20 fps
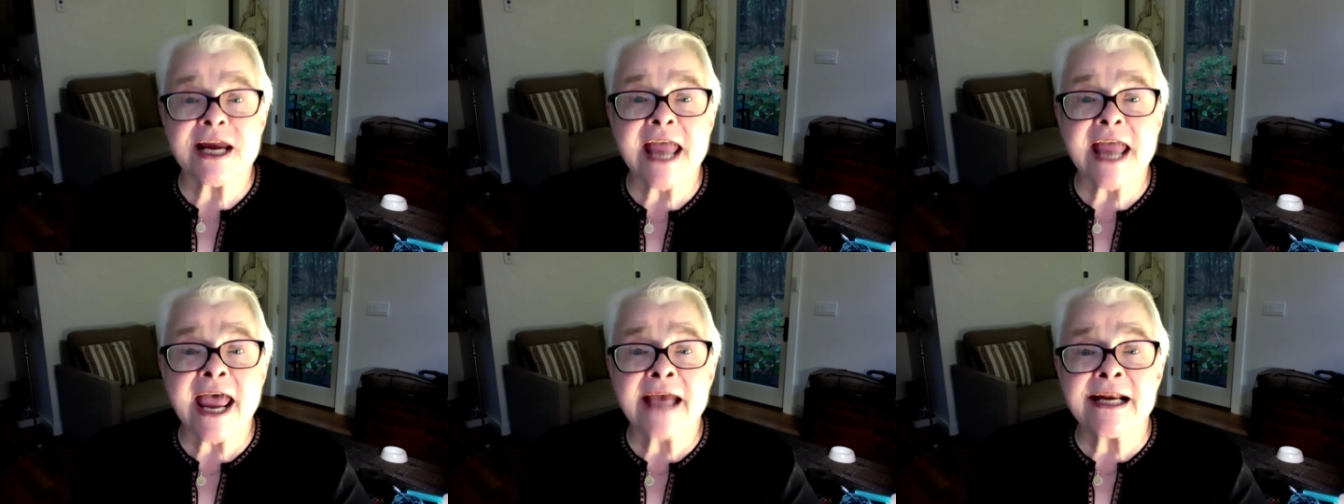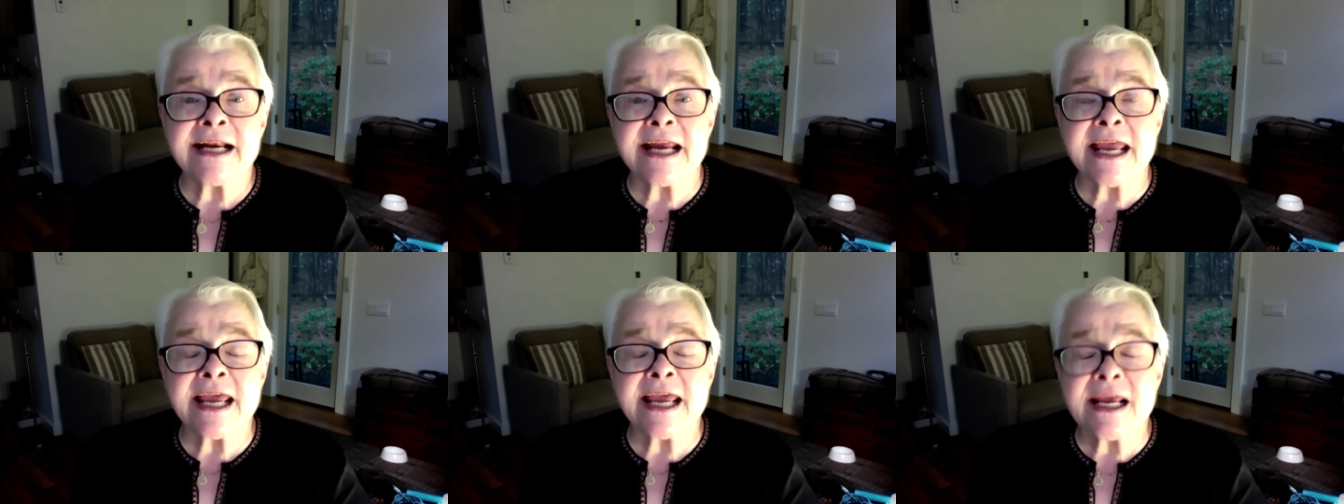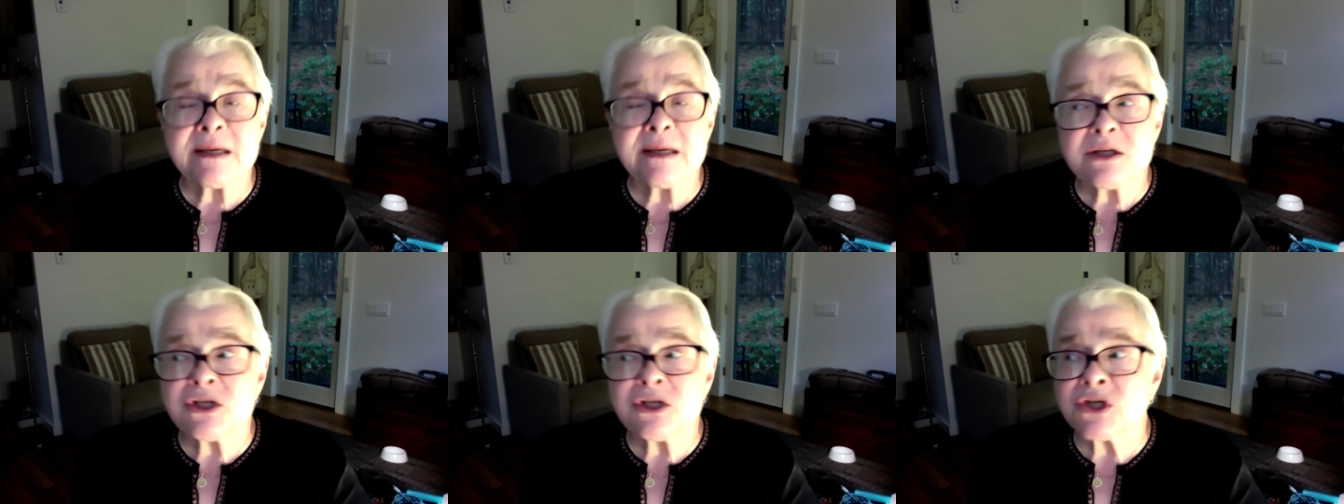and
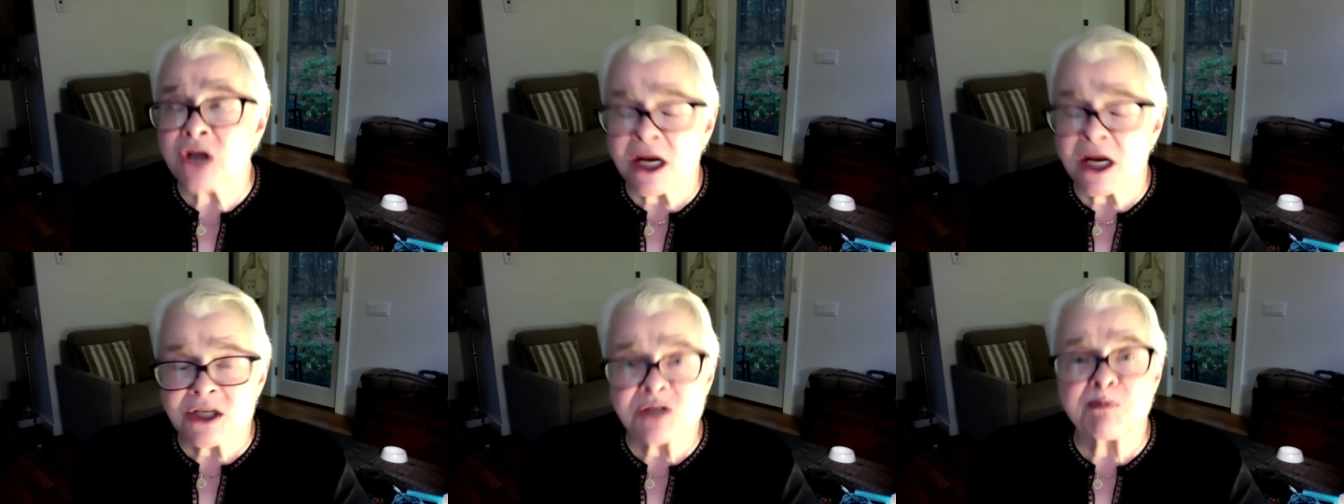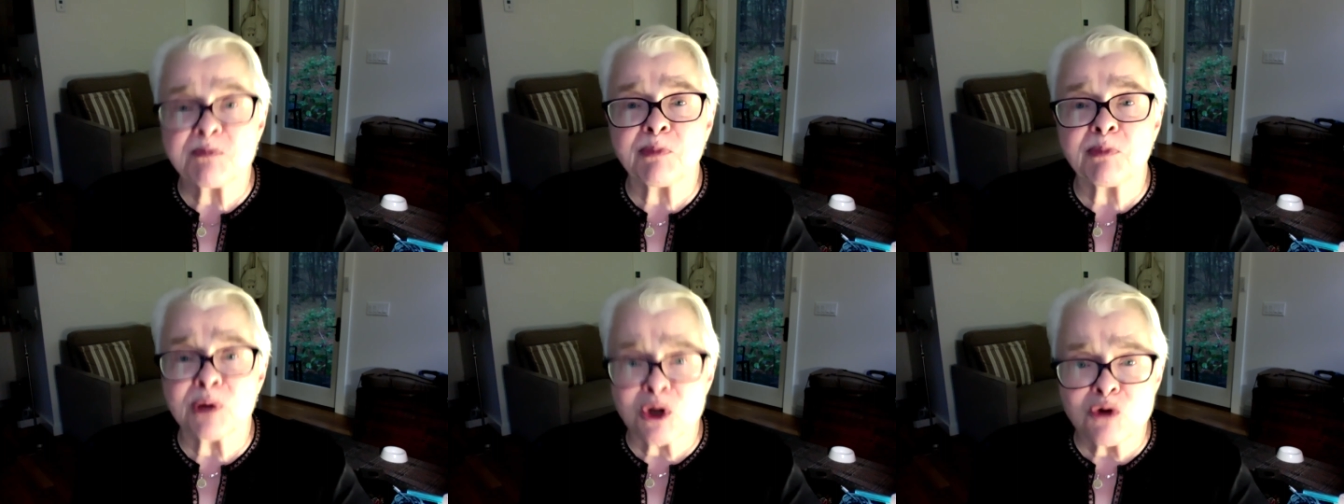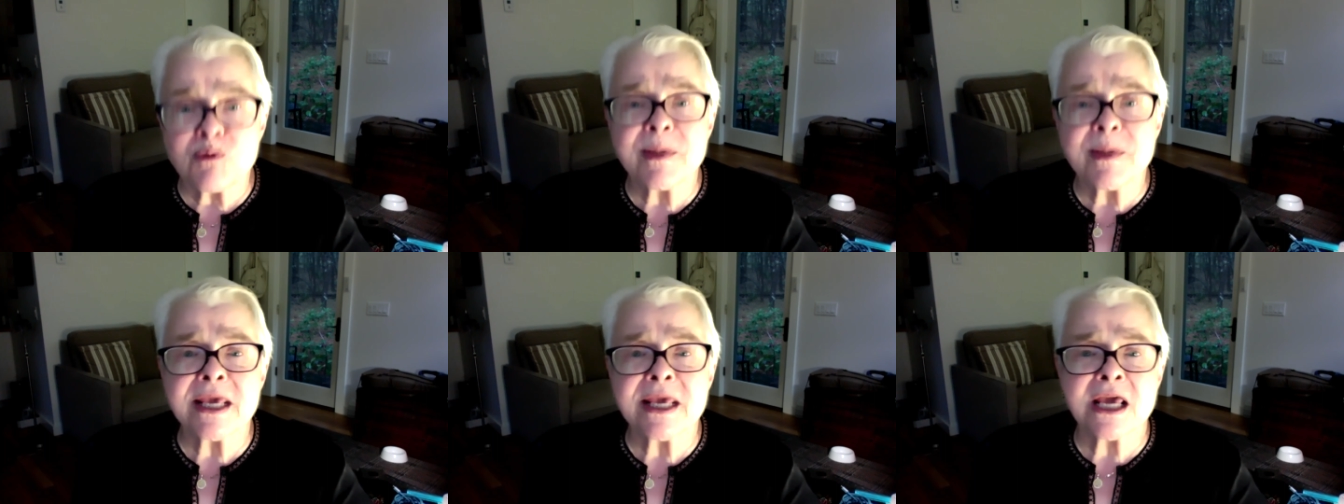it just blew
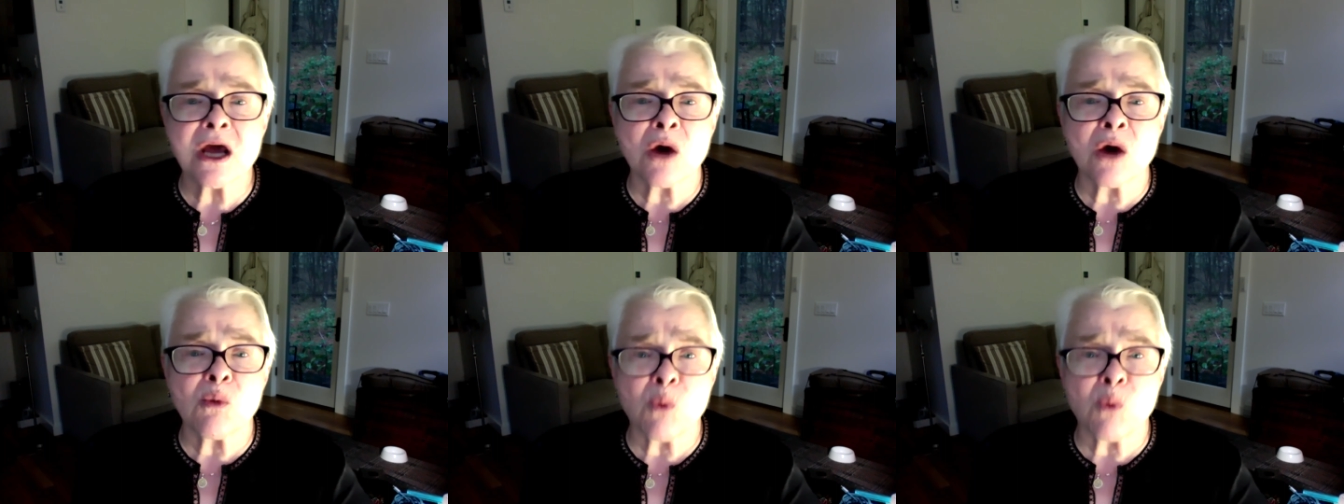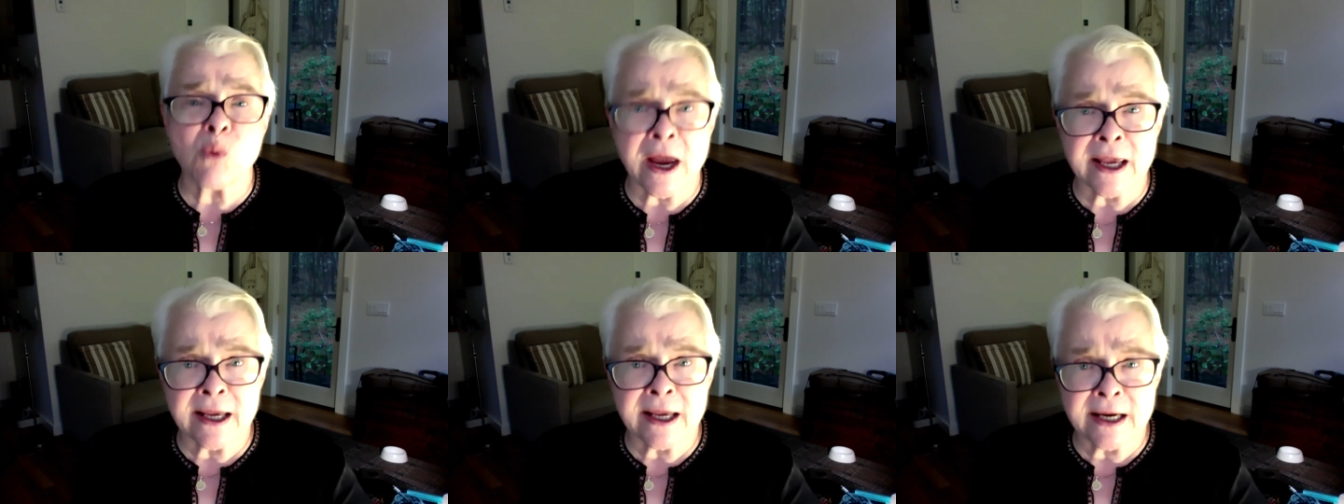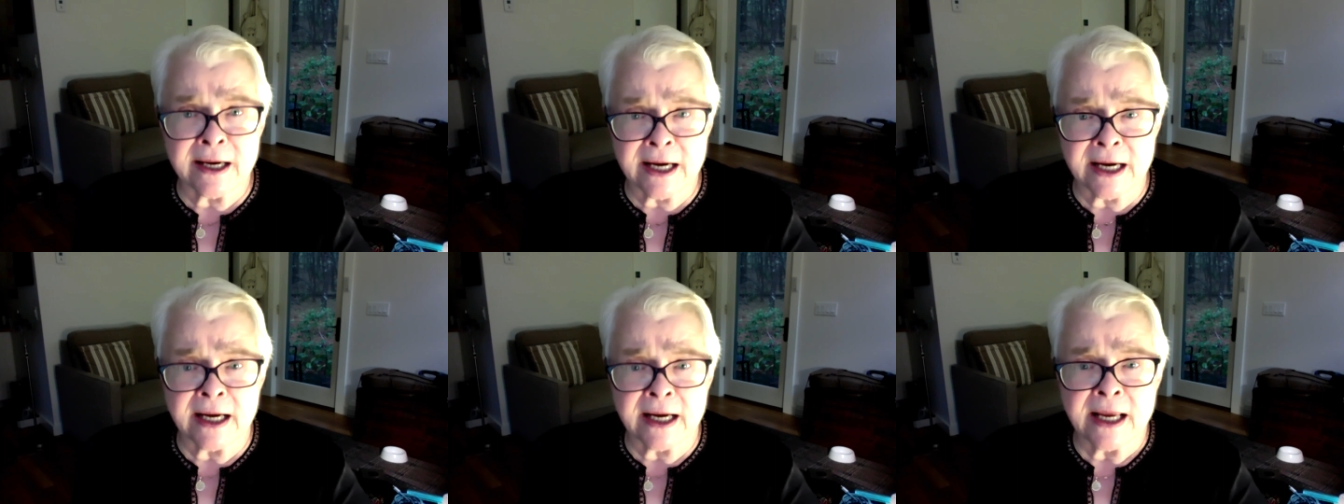me
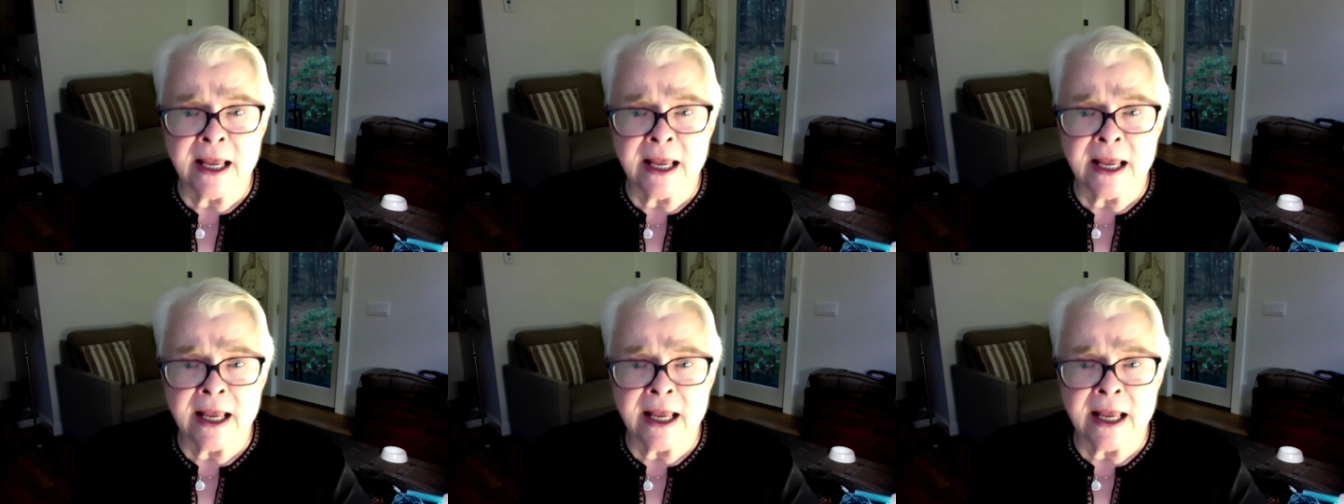away.